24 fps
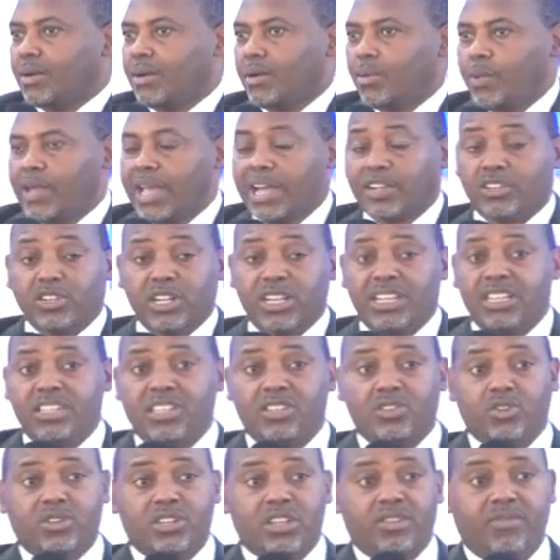we actually
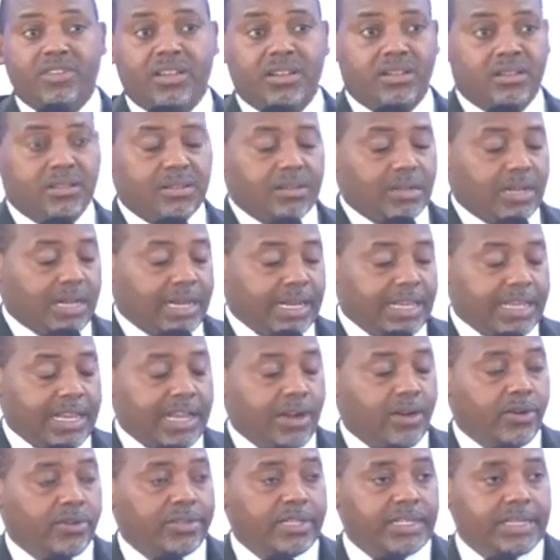did not even
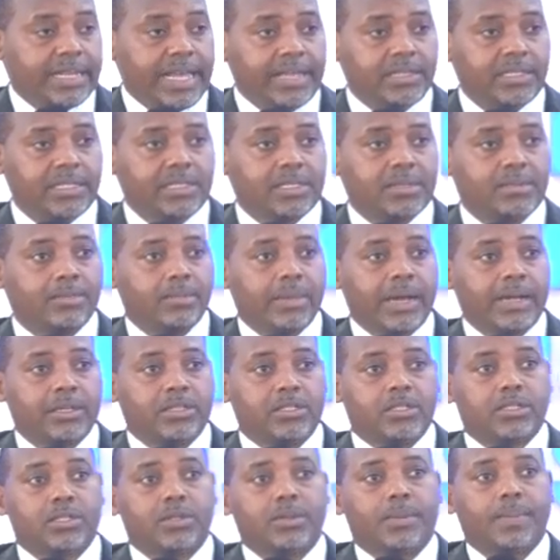clear all the debts,
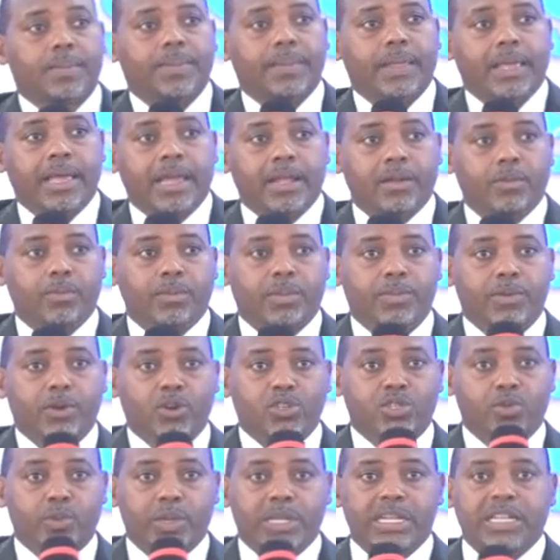but
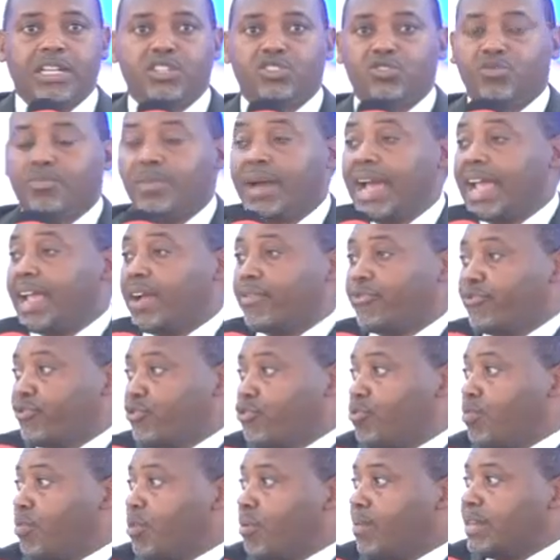because we needed to buy a
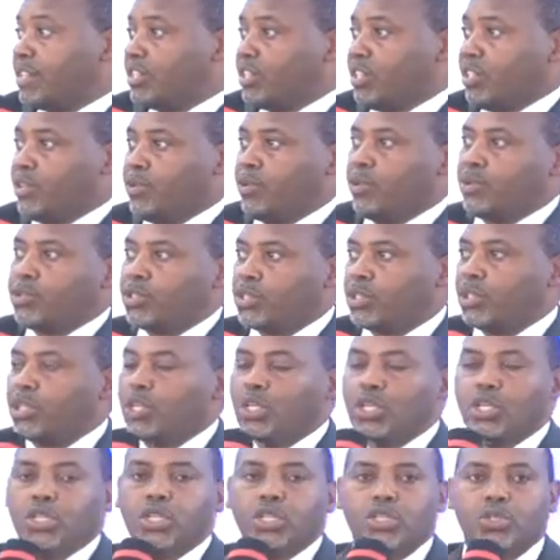few more materials
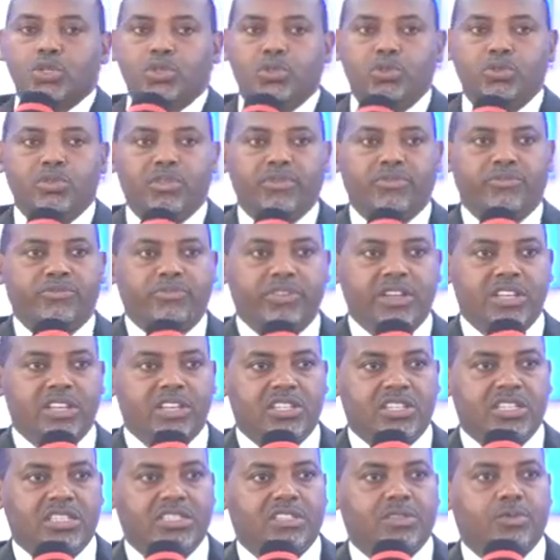to do the
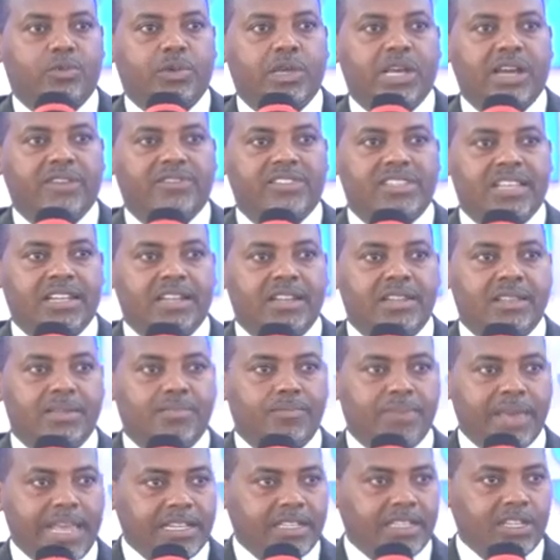finishings. We have started the
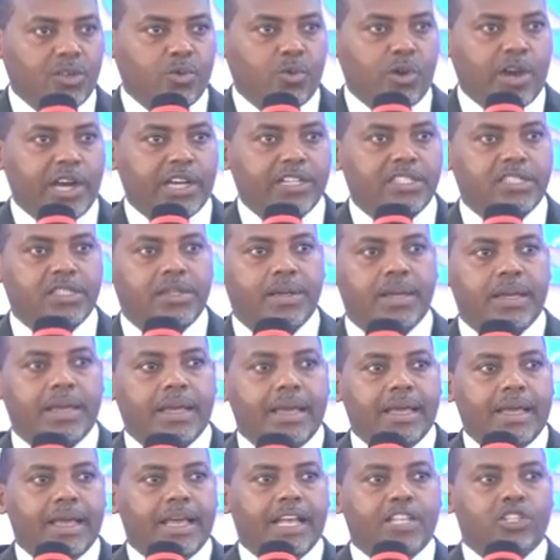painting works.
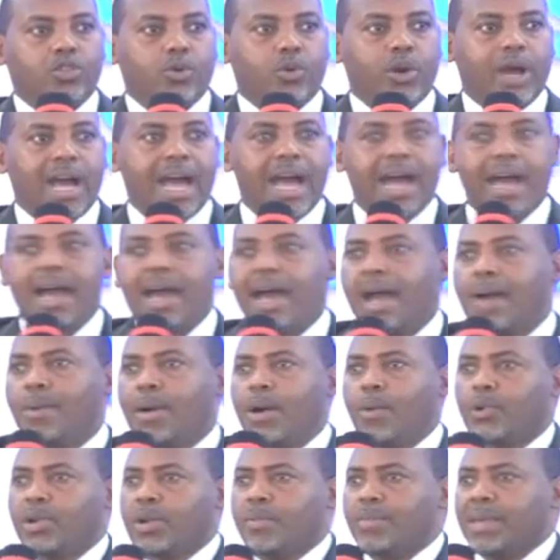And so I
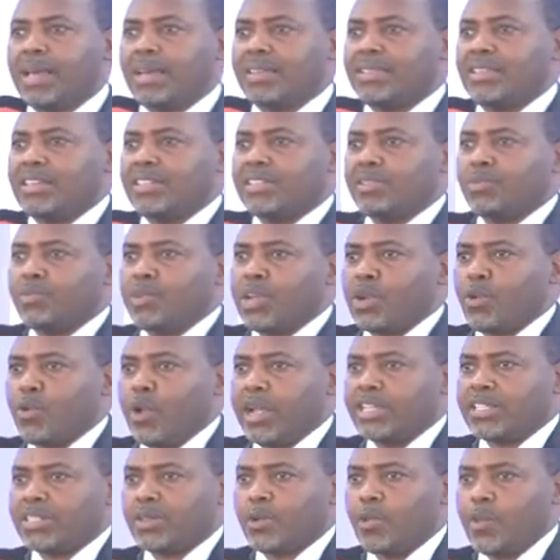want to make this
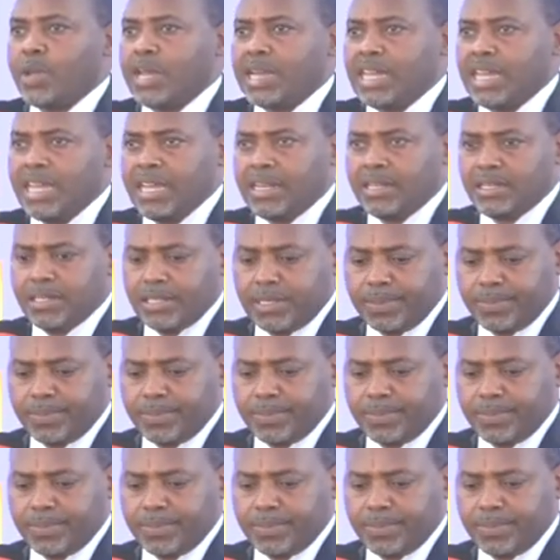request. We need